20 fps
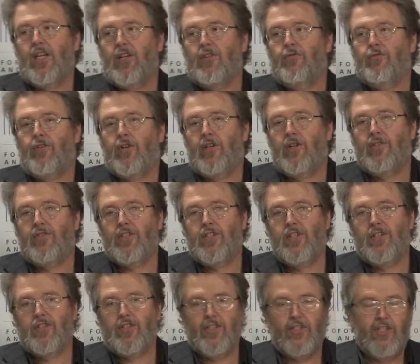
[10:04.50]
involves
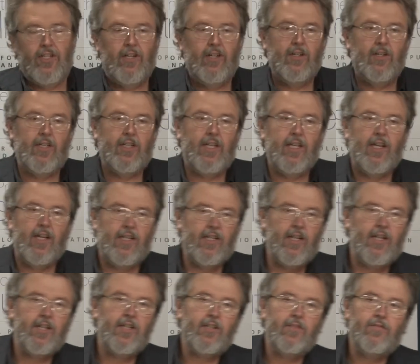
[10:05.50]
necessarily a
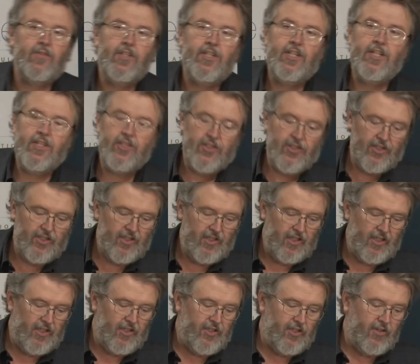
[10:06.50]
kind of
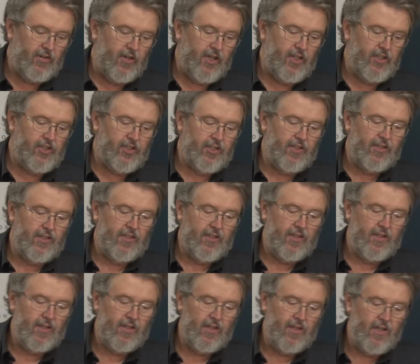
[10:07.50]
disintegration
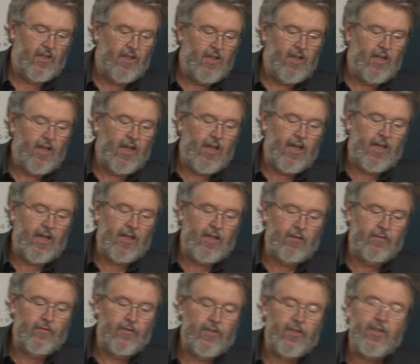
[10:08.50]

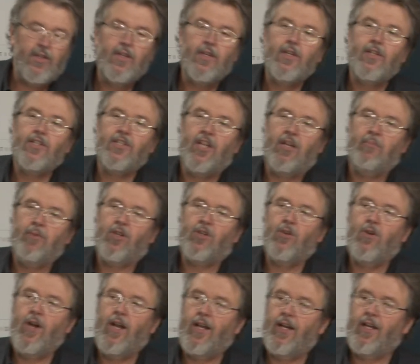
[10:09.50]
of
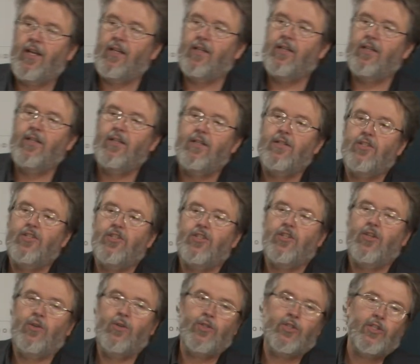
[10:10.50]
democratic,
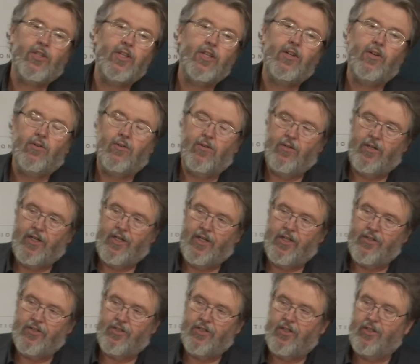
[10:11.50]
socially
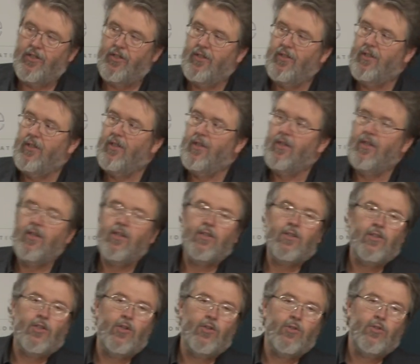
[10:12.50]
oriented
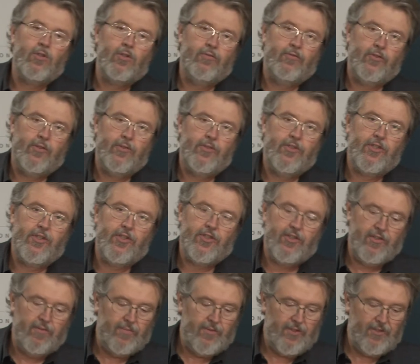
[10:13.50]
local food
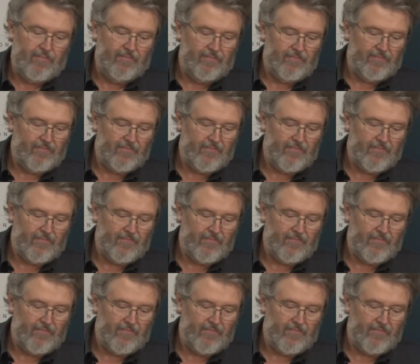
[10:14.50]
systems.